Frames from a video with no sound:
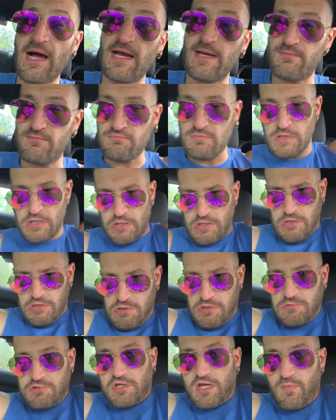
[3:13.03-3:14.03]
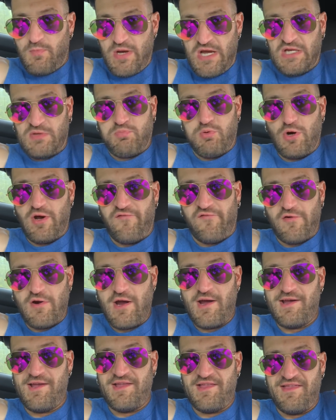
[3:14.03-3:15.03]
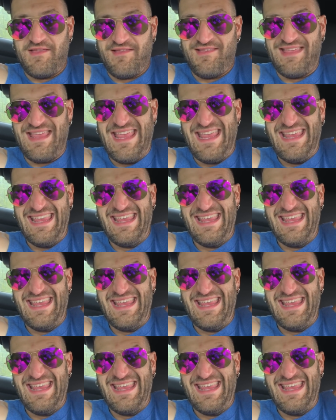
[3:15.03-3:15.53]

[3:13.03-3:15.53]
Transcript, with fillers: I'm the best boyfriend.